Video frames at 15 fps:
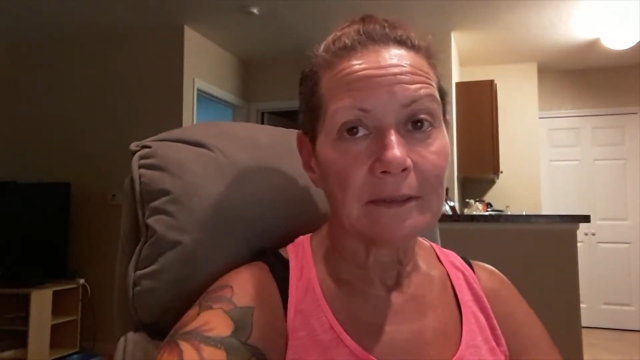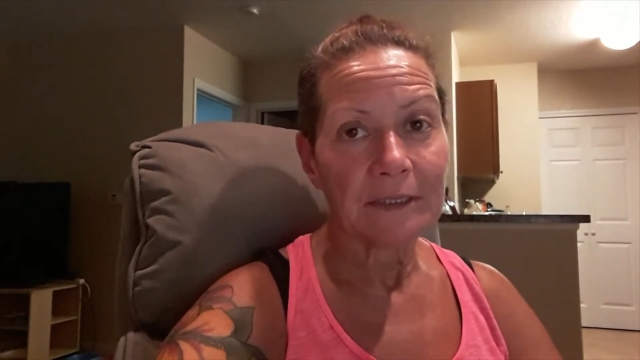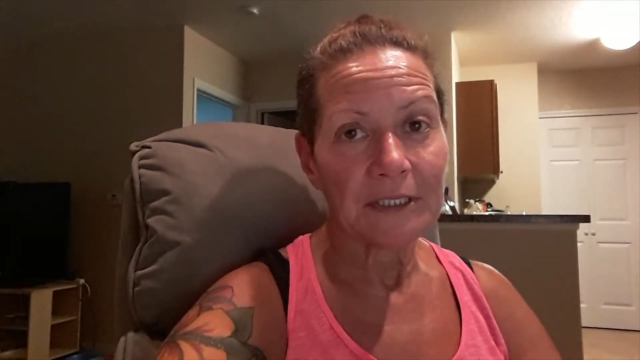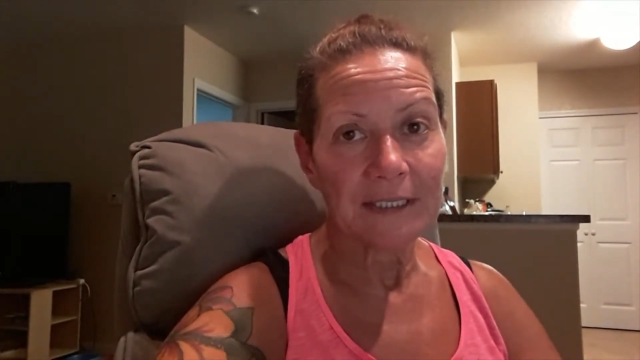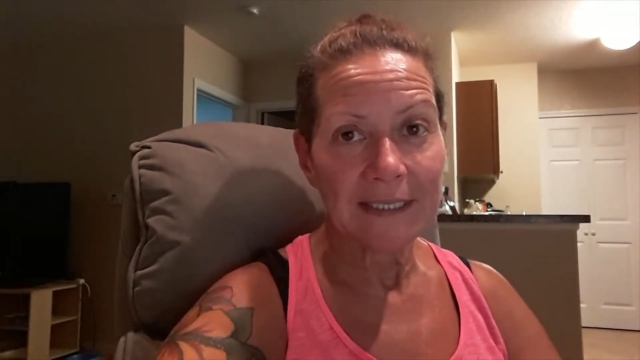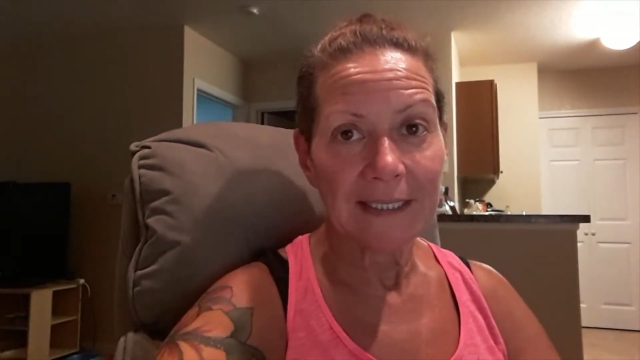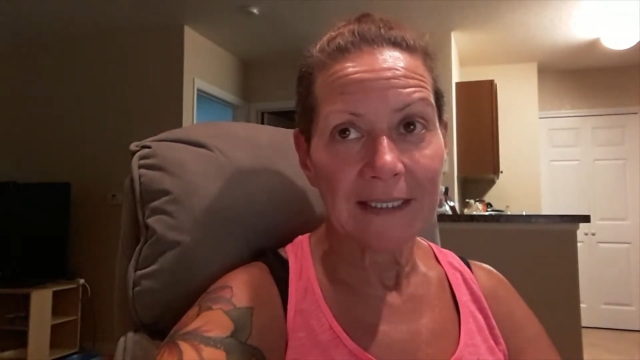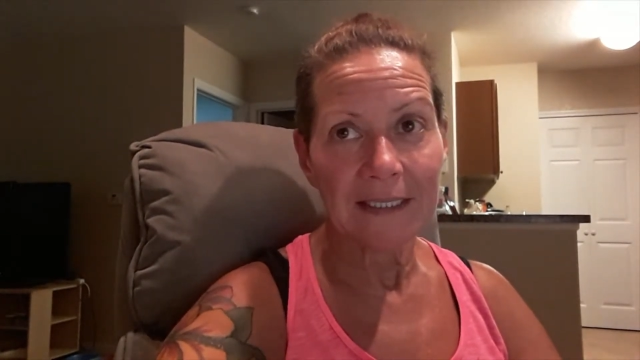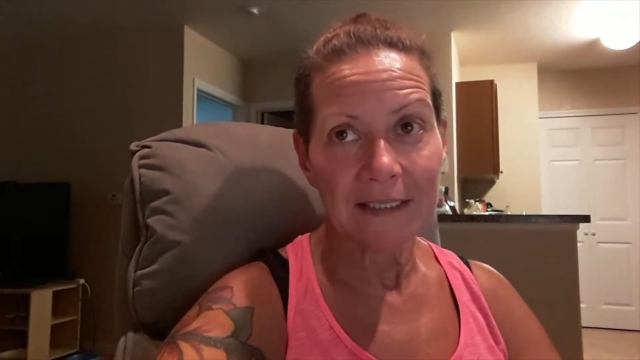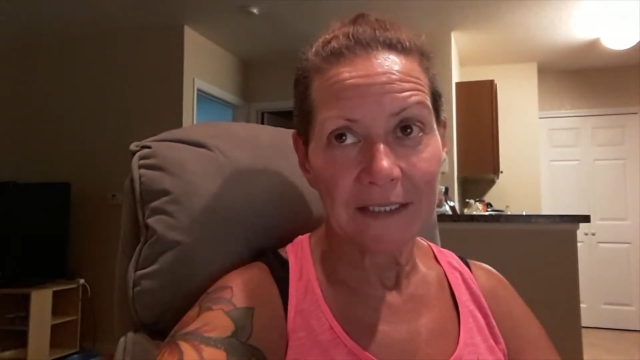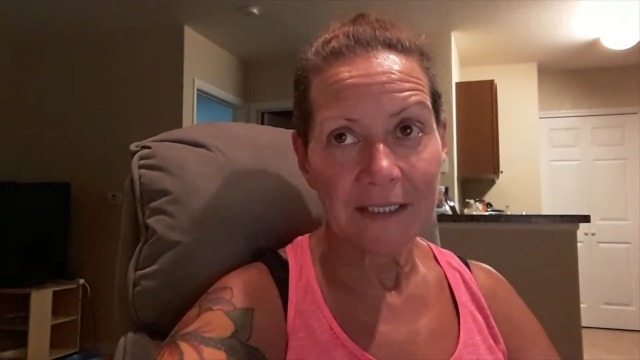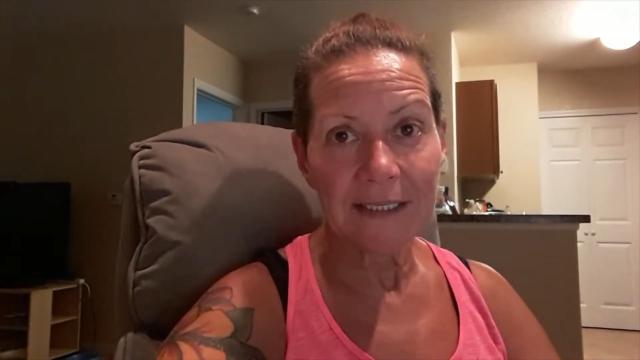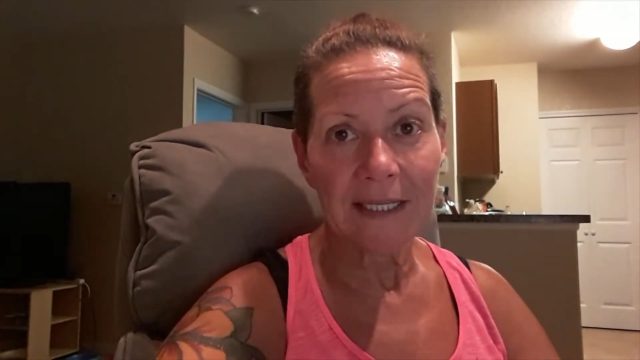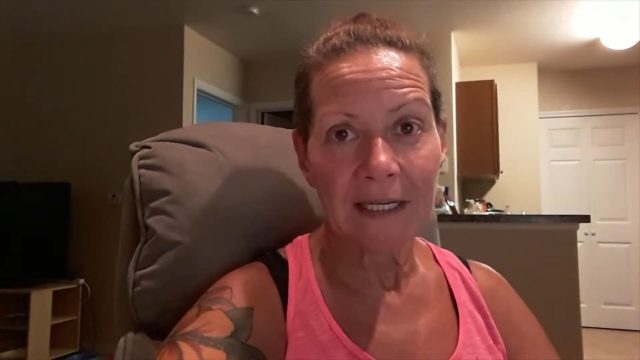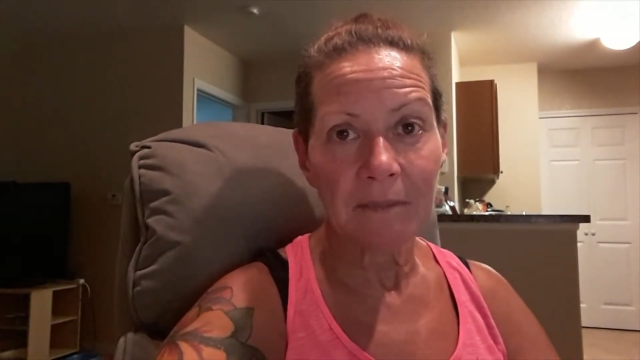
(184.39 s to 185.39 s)
She said to
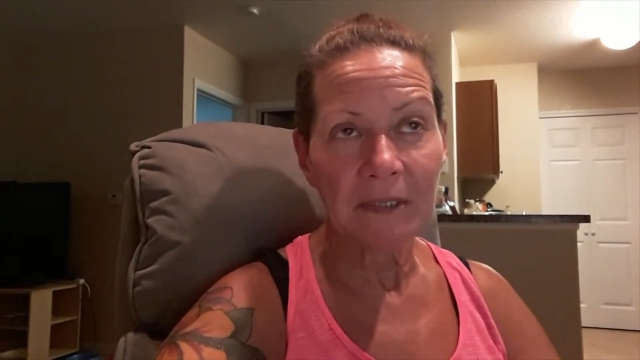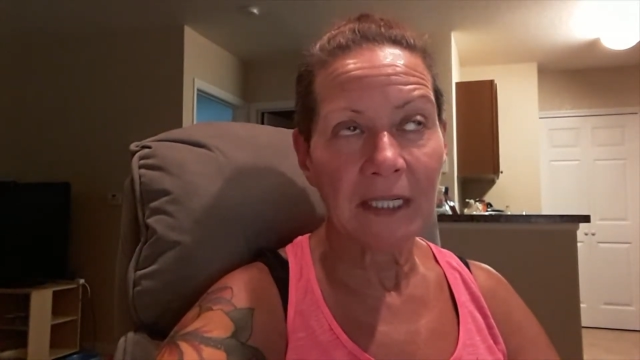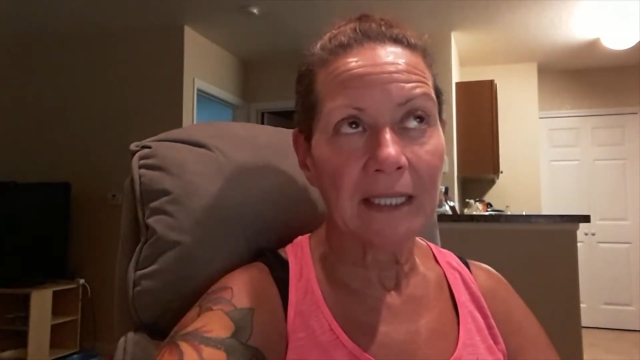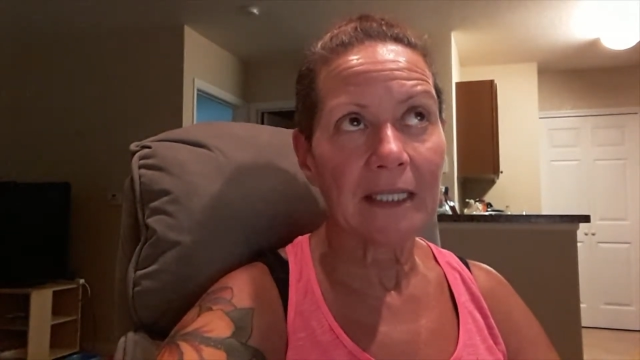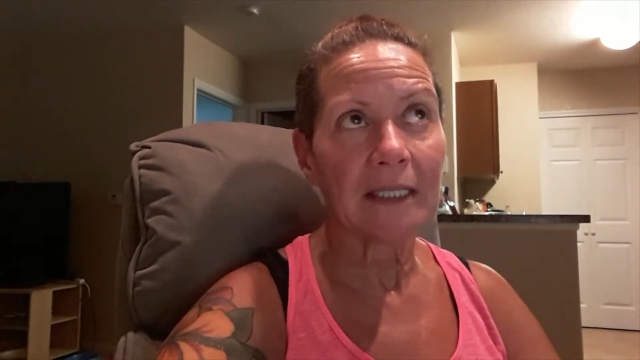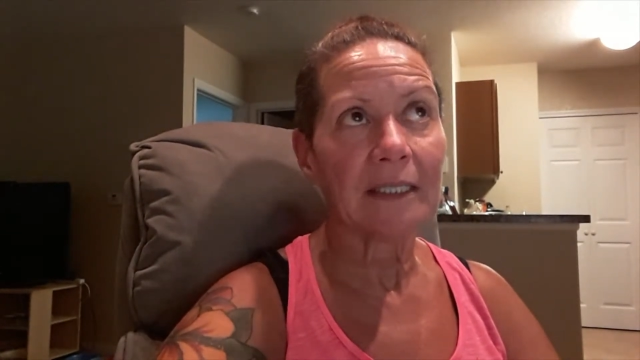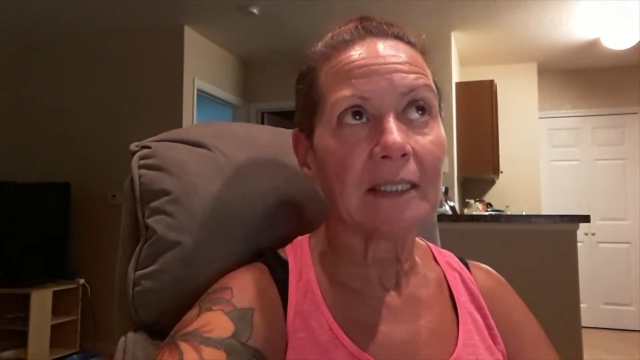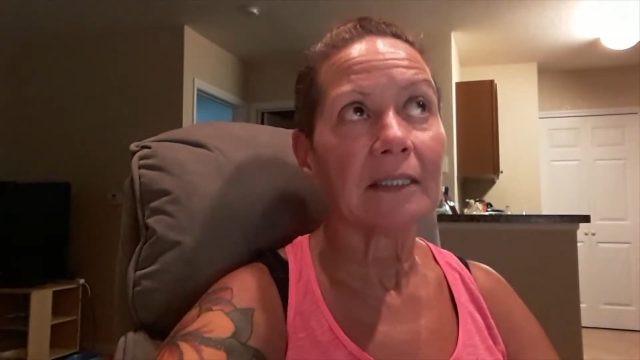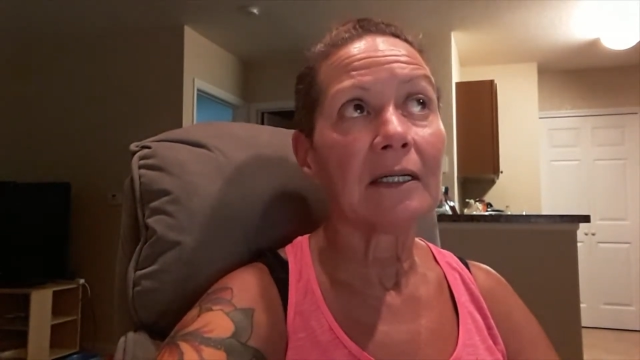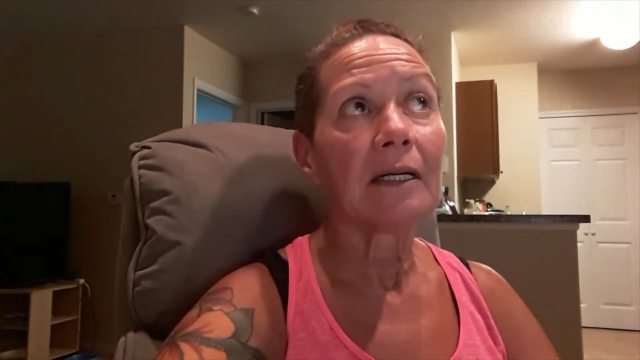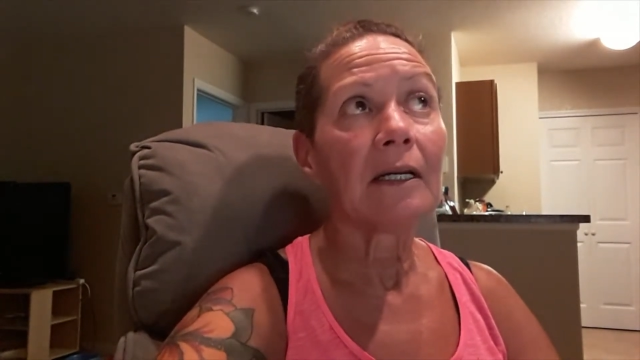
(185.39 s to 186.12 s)
just keep taking it.